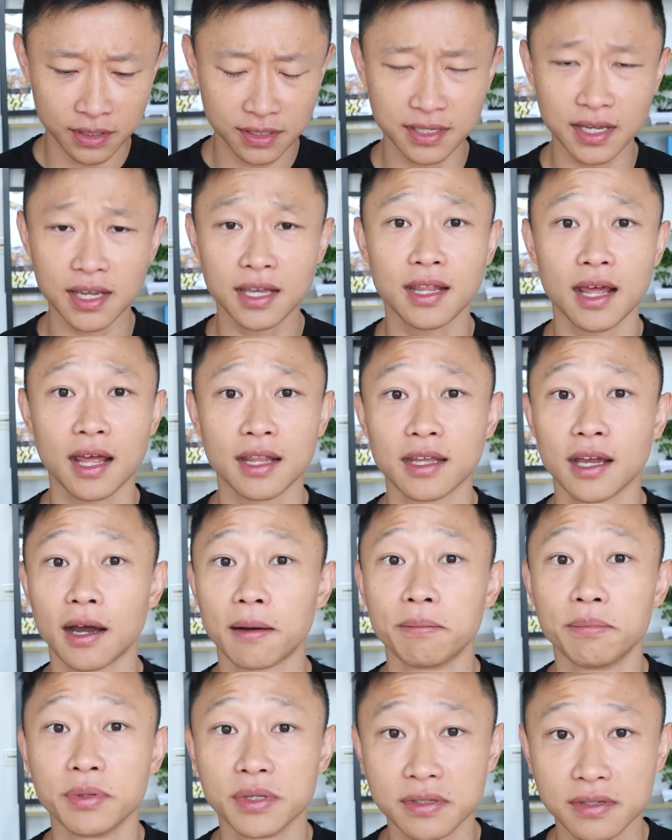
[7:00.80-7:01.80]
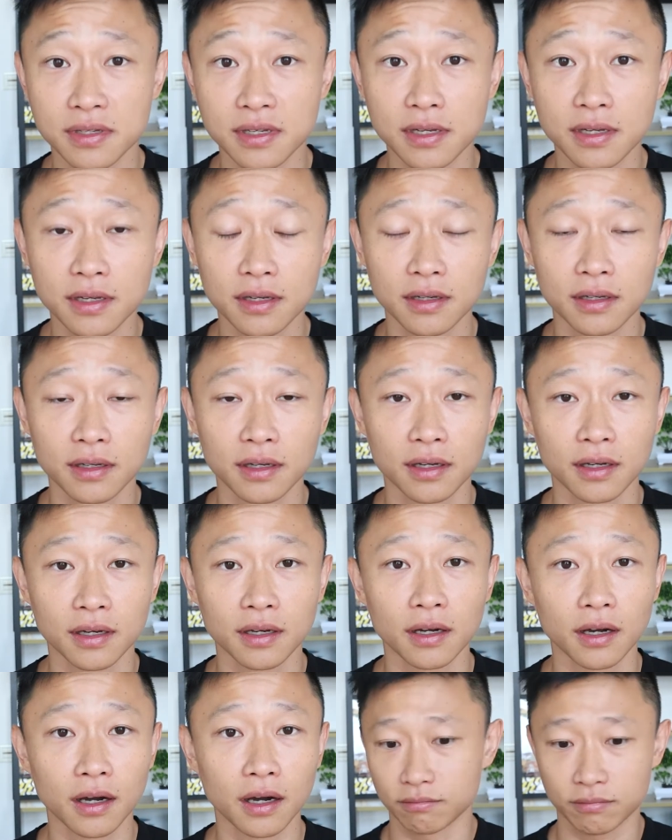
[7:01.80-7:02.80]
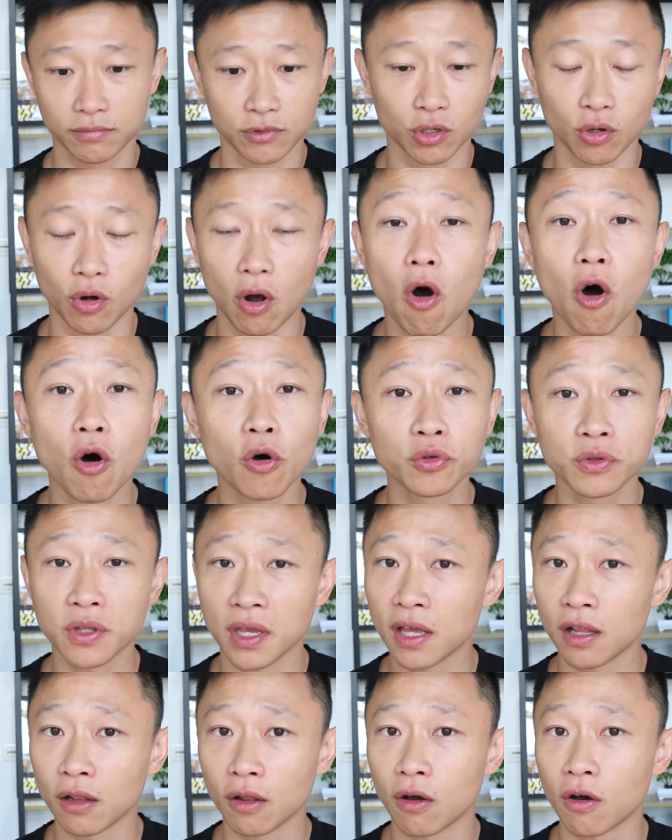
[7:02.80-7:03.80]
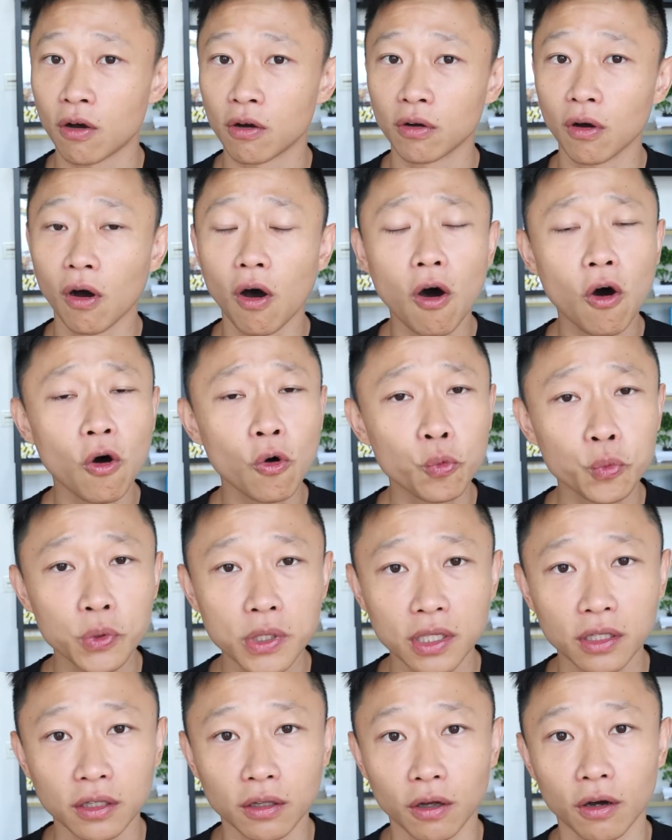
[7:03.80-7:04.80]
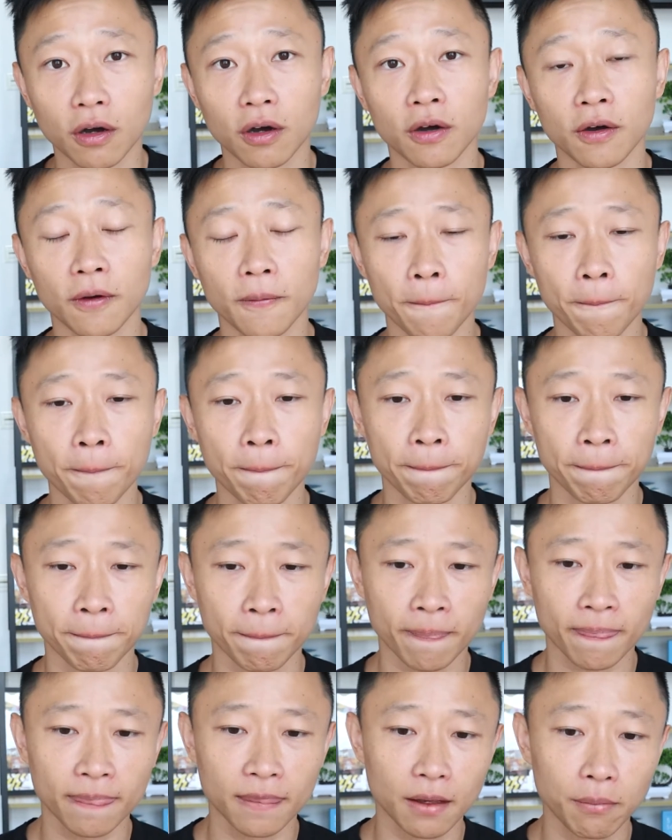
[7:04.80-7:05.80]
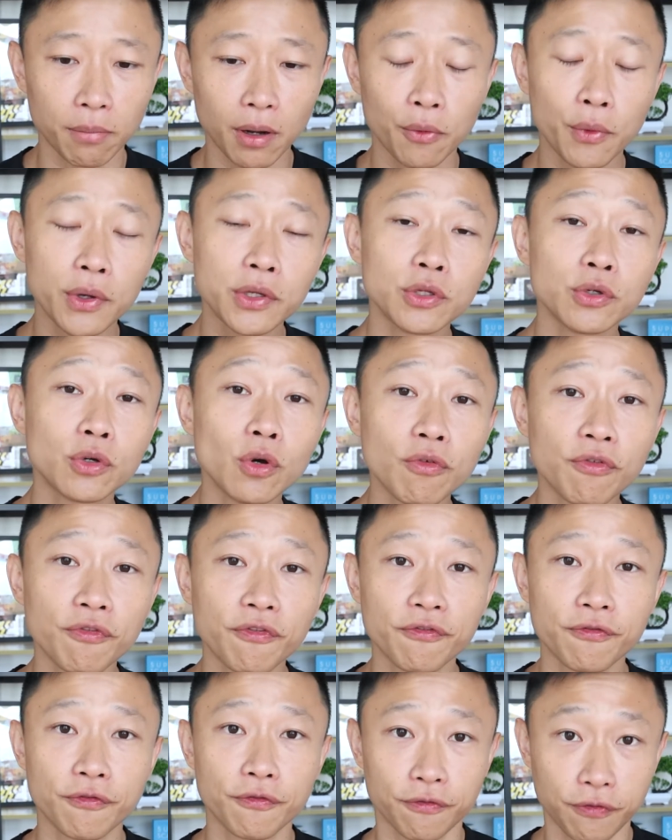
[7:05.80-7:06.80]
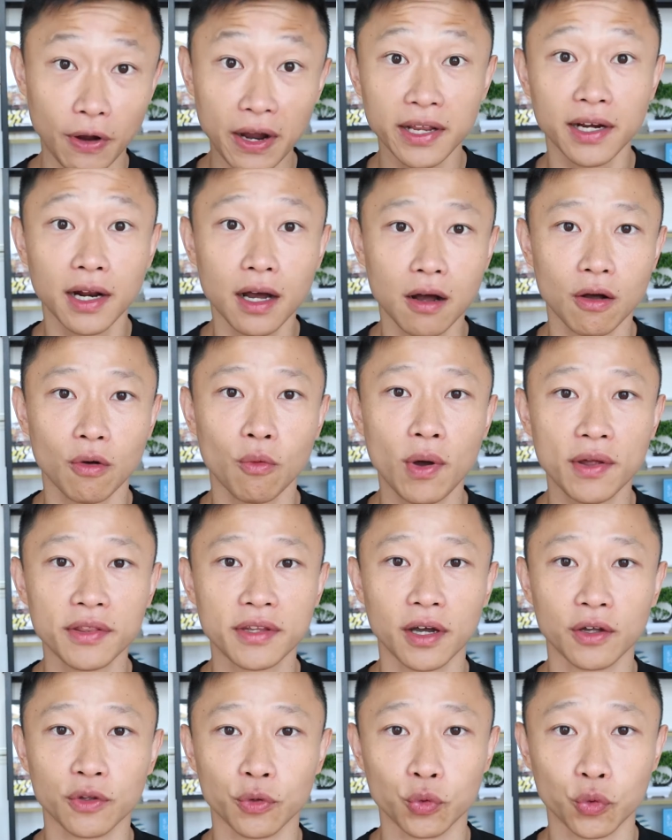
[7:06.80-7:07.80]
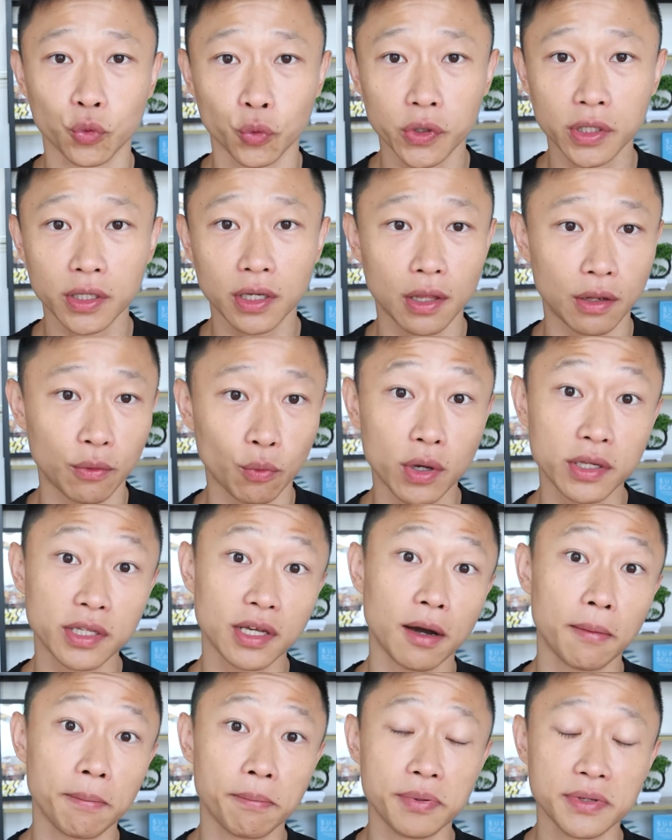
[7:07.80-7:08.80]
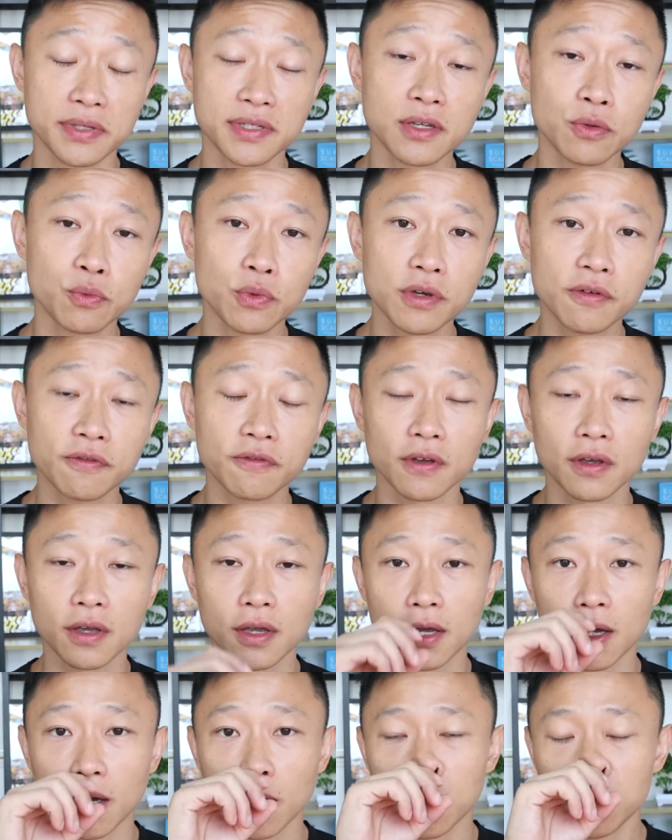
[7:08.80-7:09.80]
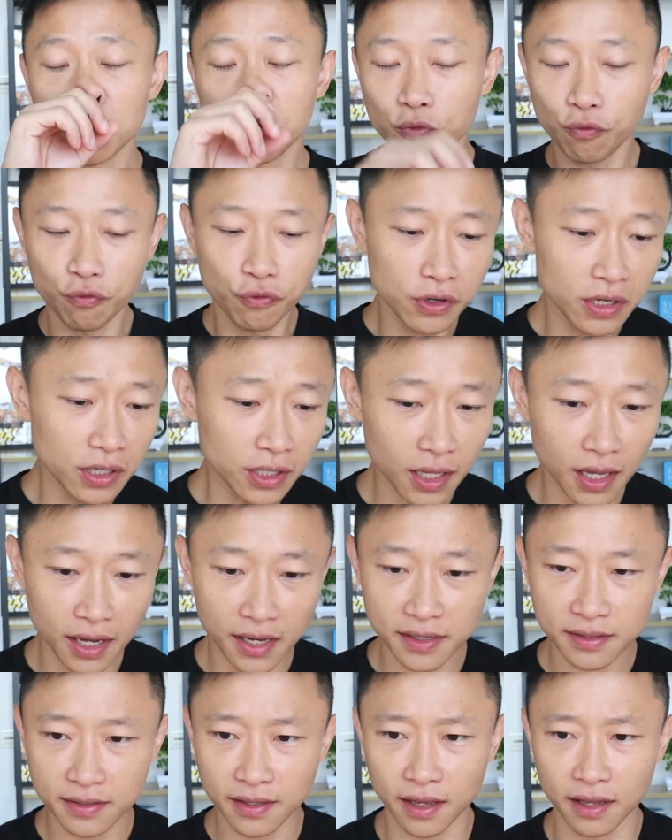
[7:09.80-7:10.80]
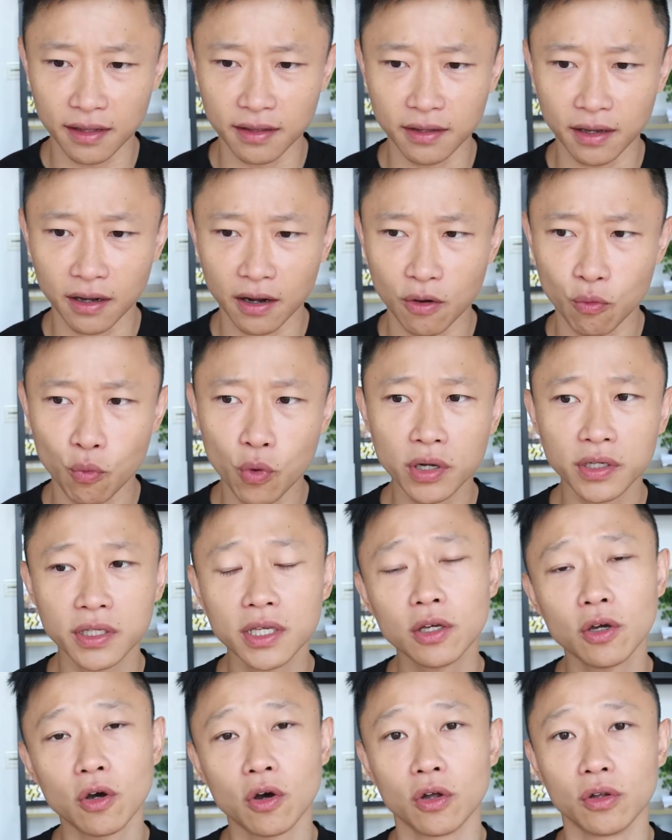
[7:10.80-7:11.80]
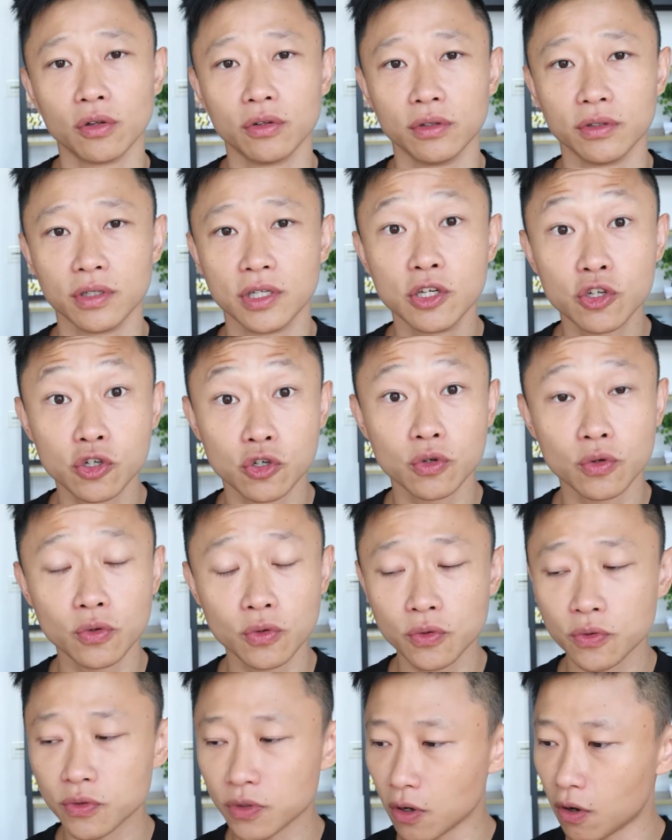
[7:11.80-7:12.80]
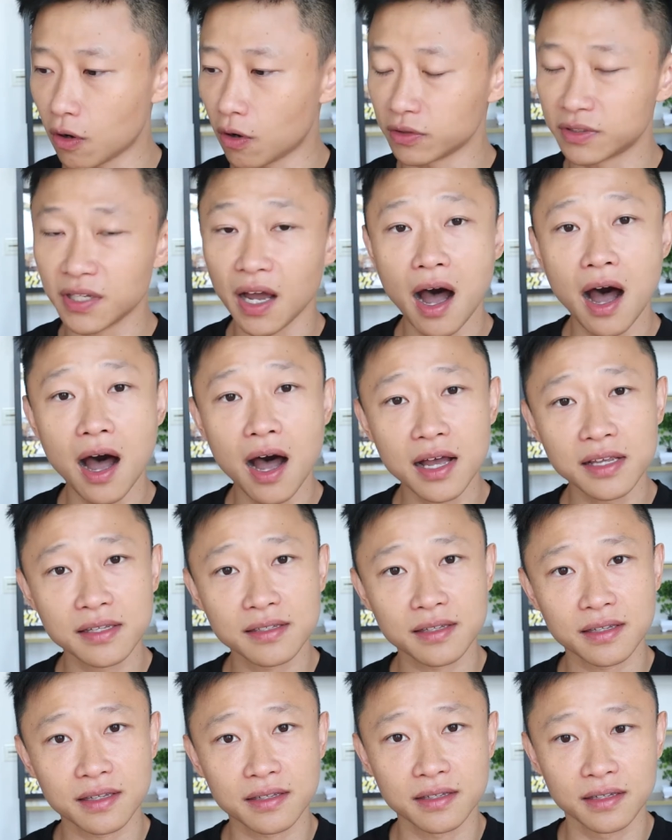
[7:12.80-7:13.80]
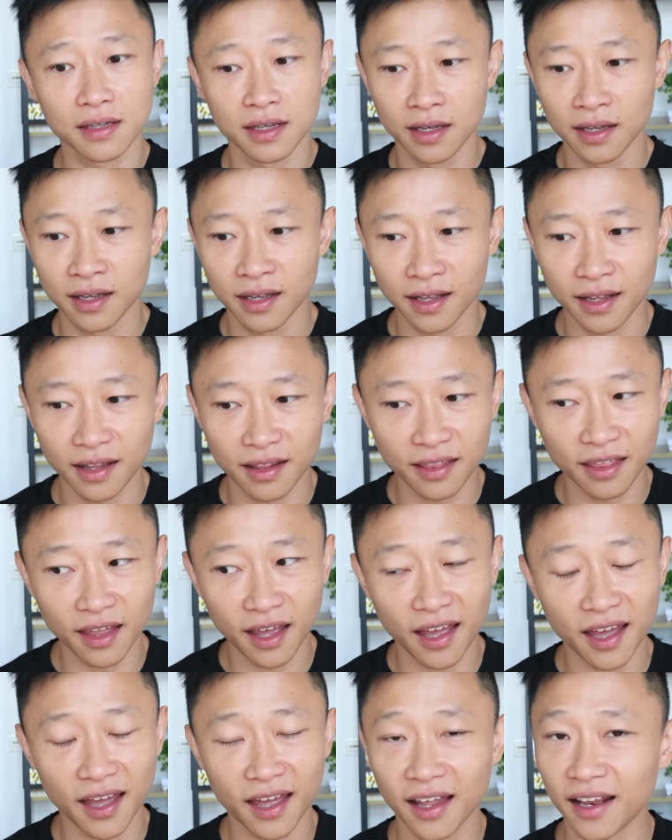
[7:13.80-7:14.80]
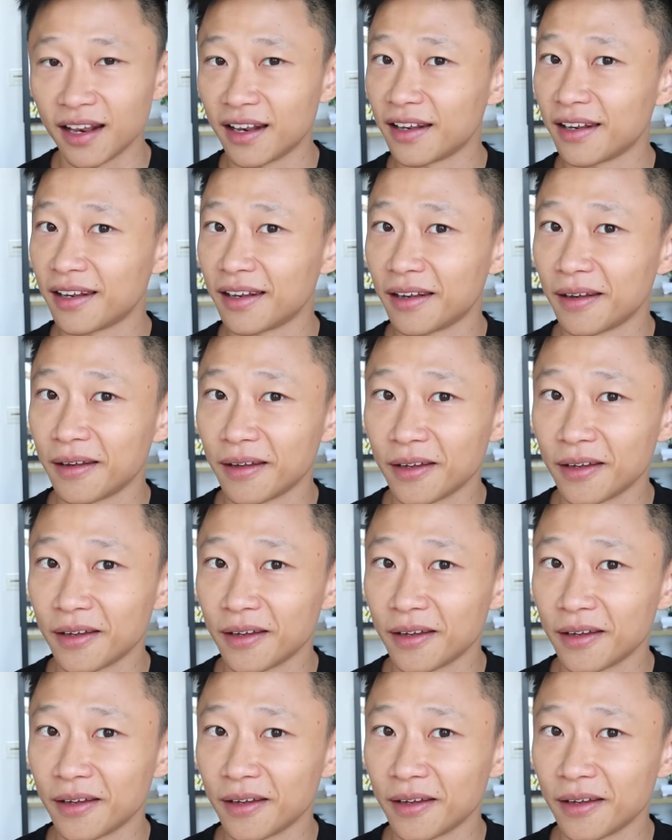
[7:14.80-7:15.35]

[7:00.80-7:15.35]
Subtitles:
say that they are busy, all day long, all week long, but when you go find out what they are doing and what they are busy with, you realize that they are working on issues or tasks that